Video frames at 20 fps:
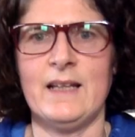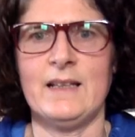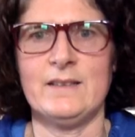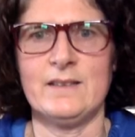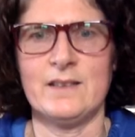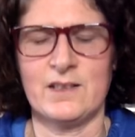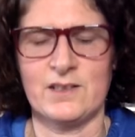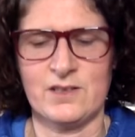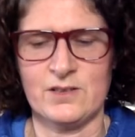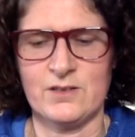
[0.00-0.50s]

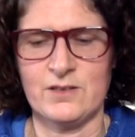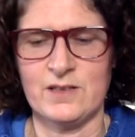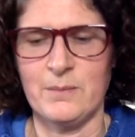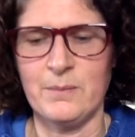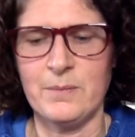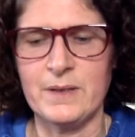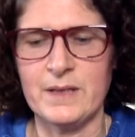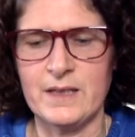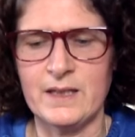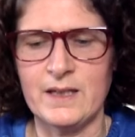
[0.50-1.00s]
there's gonna
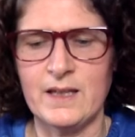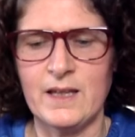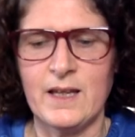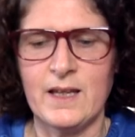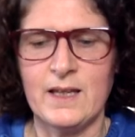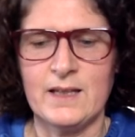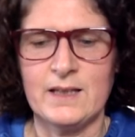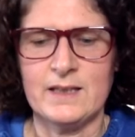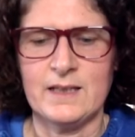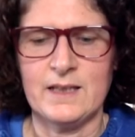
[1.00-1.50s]
be
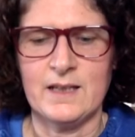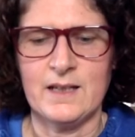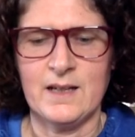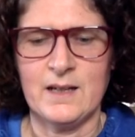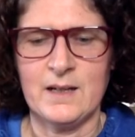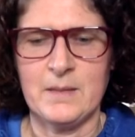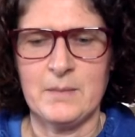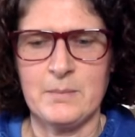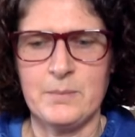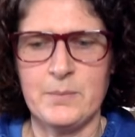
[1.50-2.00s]

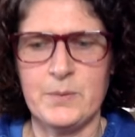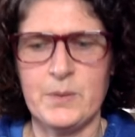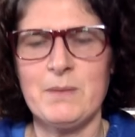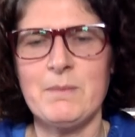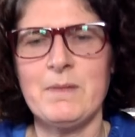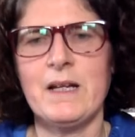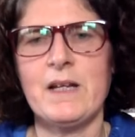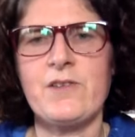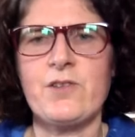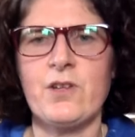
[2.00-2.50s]
pretty
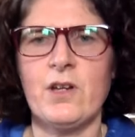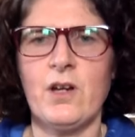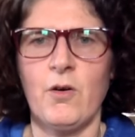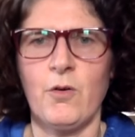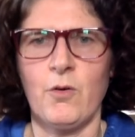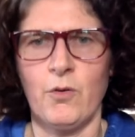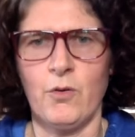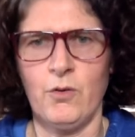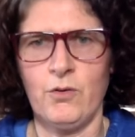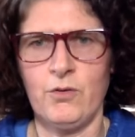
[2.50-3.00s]
much
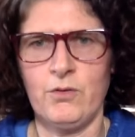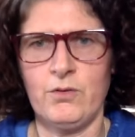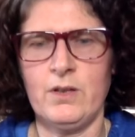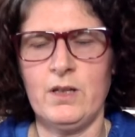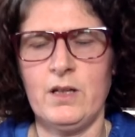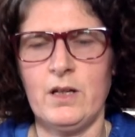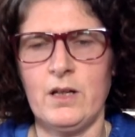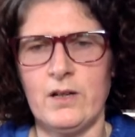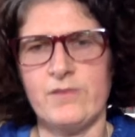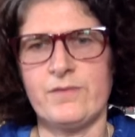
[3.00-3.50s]

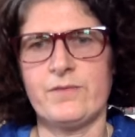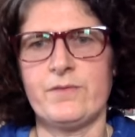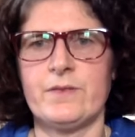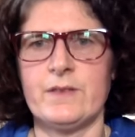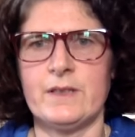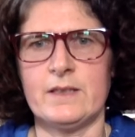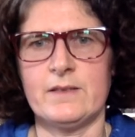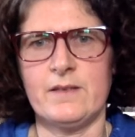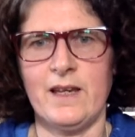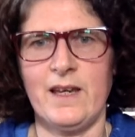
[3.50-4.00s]
all of
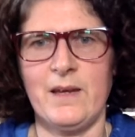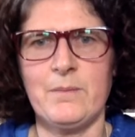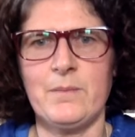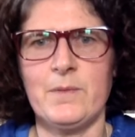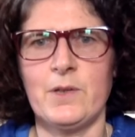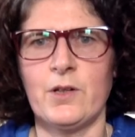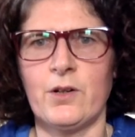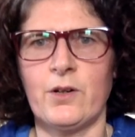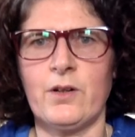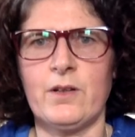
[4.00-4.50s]
the
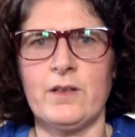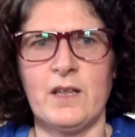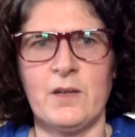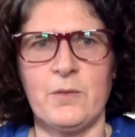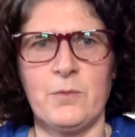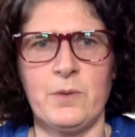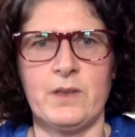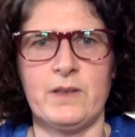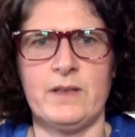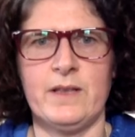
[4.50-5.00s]
same girl
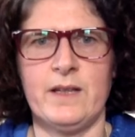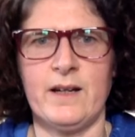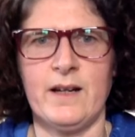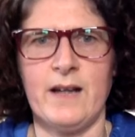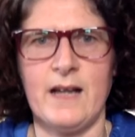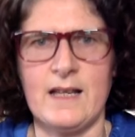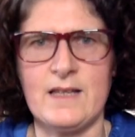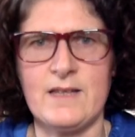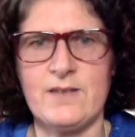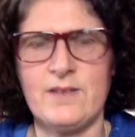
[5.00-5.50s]
that were there
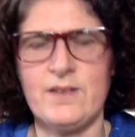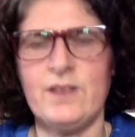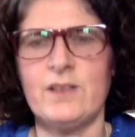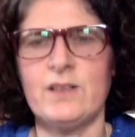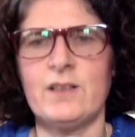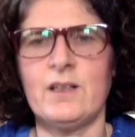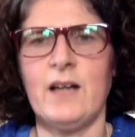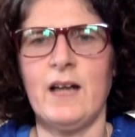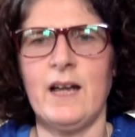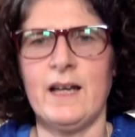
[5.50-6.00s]
last
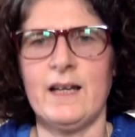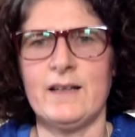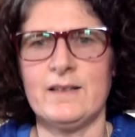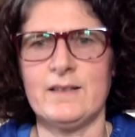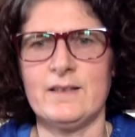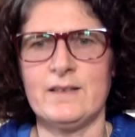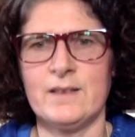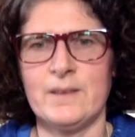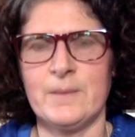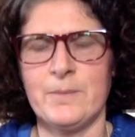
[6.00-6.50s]
year,
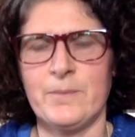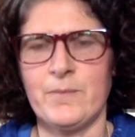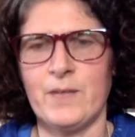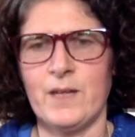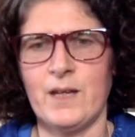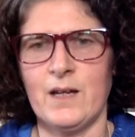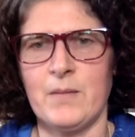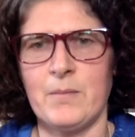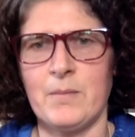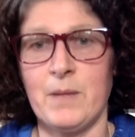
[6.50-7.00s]
and
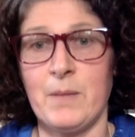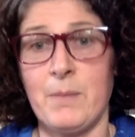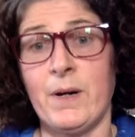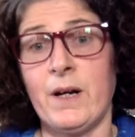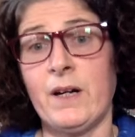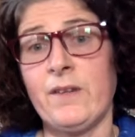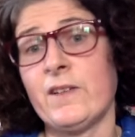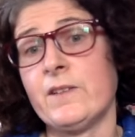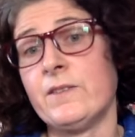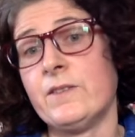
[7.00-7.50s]

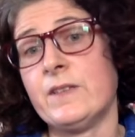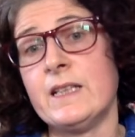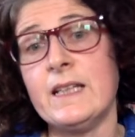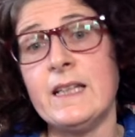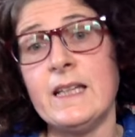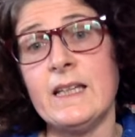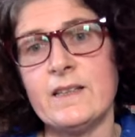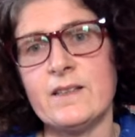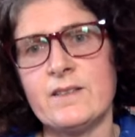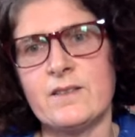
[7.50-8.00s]
apart from
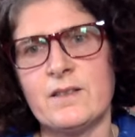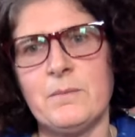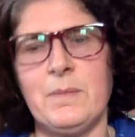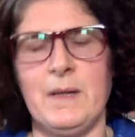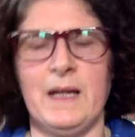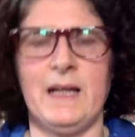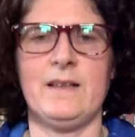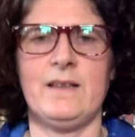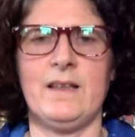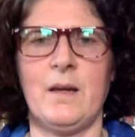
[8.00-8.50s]
Denise,
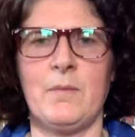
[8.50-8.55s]
but